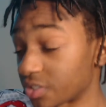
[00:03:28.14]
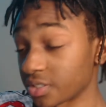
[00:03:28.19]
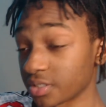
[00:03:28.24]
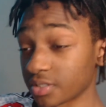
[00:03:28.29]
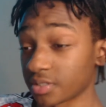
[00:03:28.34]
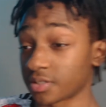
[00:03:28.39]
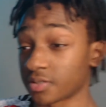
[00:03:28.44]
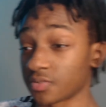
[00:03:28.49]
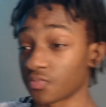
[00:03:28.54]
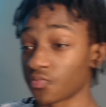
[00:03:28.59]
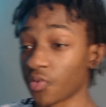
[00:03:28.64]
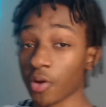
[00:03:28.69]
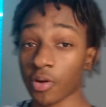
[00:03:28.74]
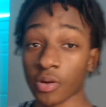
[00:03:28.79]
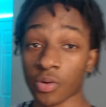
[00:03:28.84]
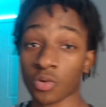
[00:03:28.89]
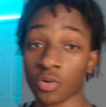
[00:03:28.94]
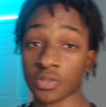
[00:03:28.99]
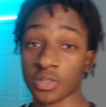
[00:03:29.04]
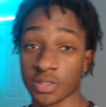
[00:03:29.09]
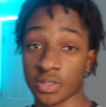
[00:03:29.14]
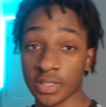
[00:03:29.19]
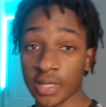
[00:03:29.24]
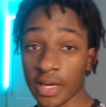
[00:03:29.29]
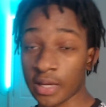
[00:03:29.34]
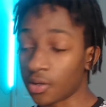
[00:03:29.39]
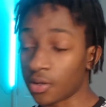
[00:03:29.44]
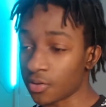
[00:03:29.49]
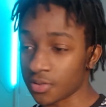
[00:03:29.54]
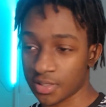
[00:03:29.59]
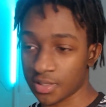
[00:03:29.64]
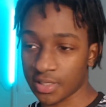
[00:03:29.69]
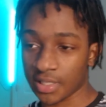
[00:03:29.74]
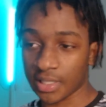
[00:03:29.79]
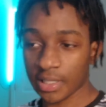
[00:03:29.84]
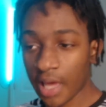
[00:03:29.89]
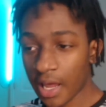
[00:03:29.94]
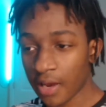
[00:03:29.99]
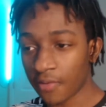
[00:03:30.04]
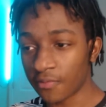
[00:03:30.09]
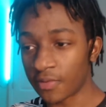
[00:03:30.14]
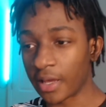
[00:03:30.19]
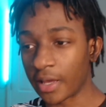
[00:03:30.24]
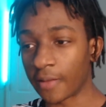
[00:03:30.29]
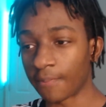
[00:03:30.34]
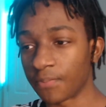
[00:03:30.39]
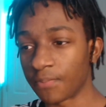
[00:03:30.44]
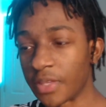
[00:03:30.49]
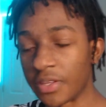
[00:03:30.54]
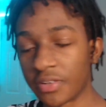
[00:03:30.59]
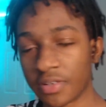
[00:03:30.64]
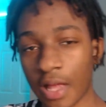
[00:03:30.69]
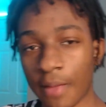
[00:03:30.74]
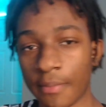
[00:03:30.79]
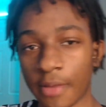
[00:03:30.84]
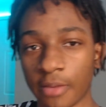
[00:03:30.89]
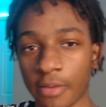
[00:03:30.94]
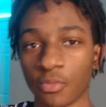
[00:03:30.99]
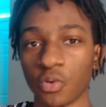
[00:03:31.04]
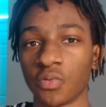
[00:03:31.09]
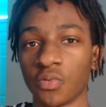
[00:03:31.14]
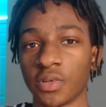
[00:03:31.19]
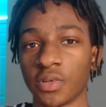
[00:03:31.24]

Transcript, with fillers: which is very cool to see. I don't see a lot of like Islamic